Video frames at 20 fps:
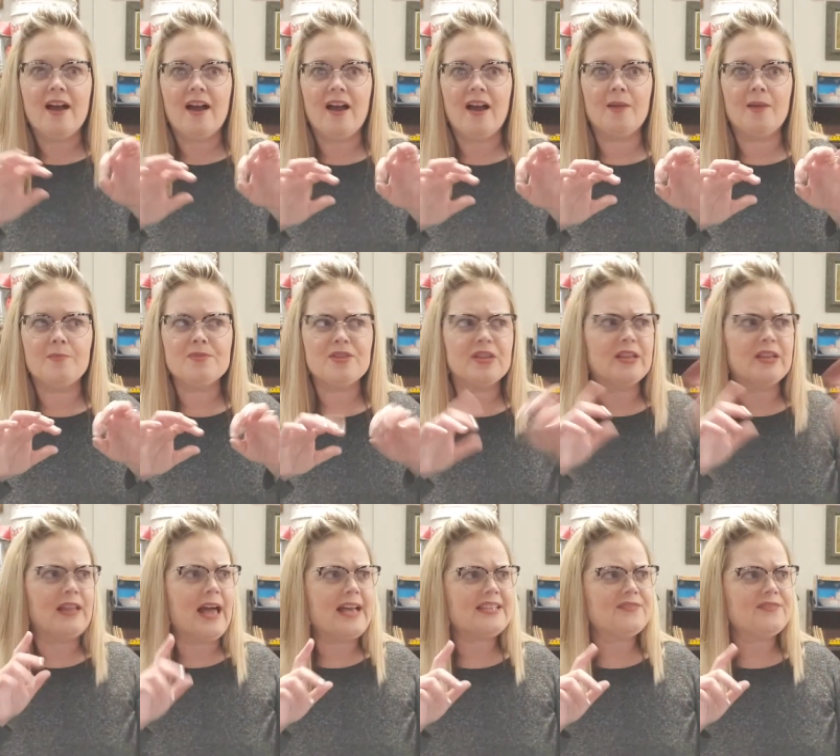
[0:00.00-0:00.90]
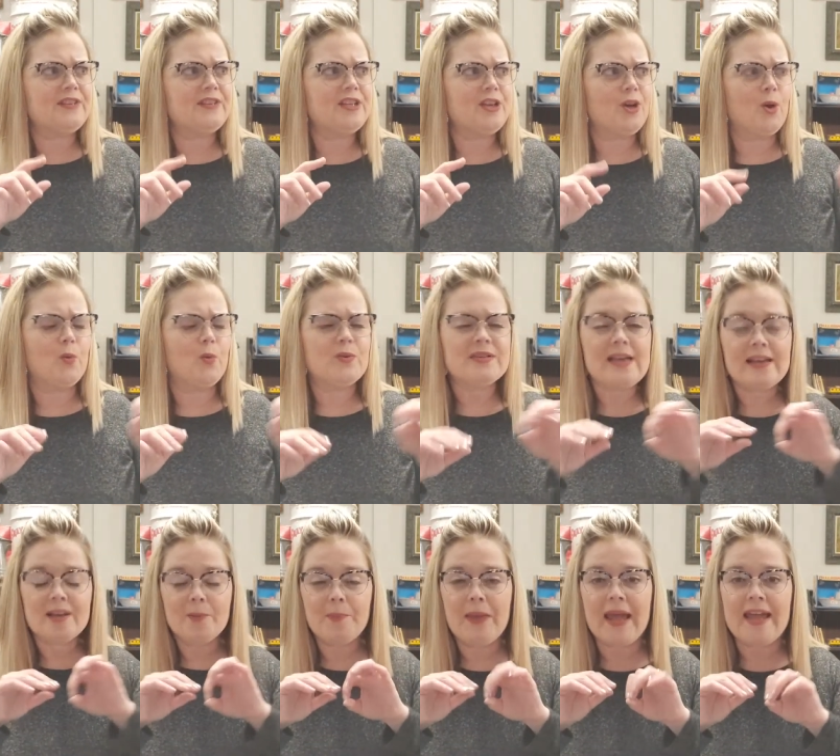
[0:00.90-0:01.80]
Um, the last video was how
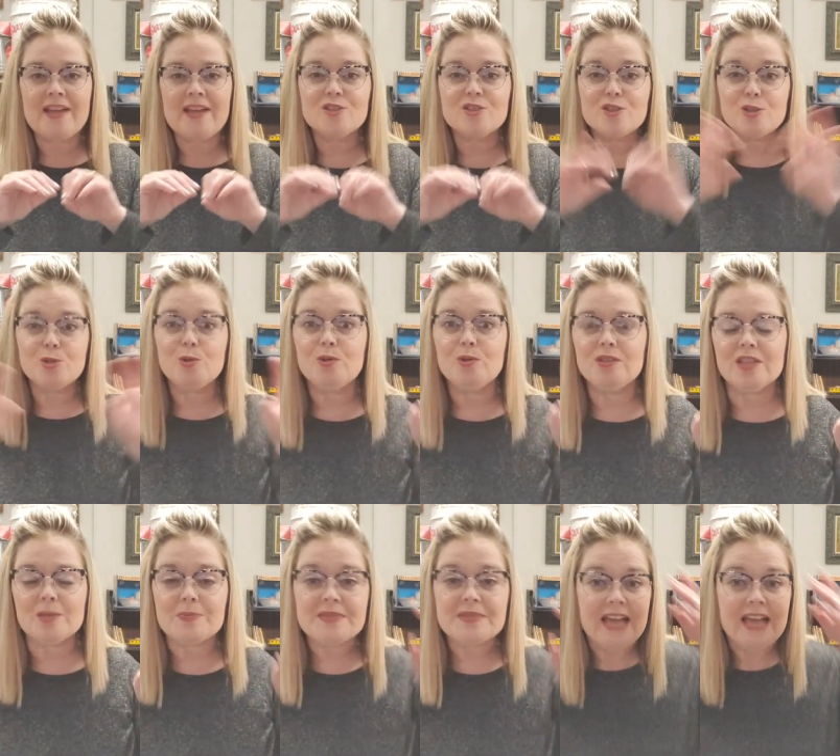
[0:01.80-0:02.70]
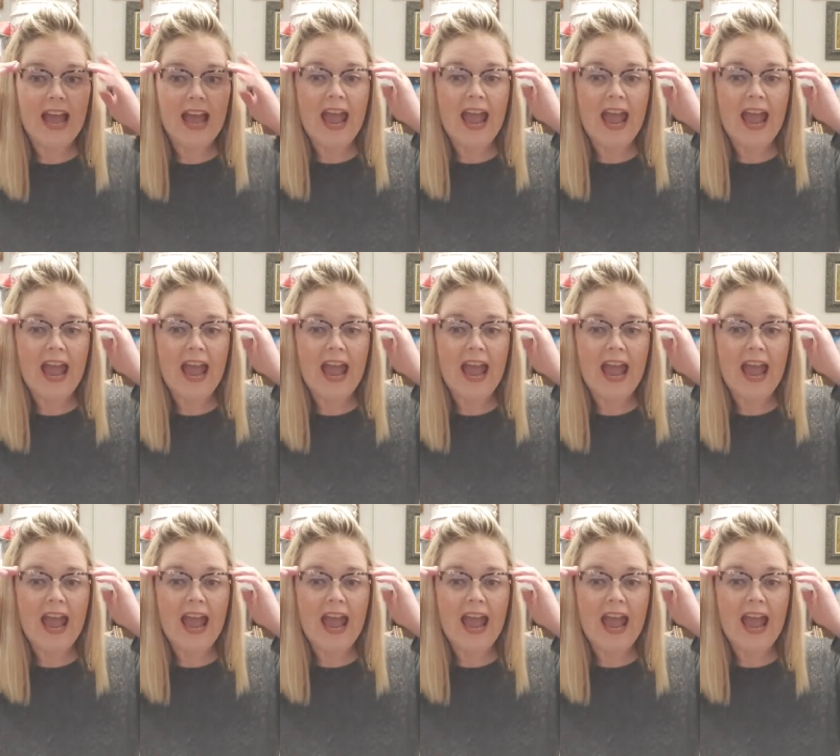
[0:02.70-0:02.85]
to paint tulips.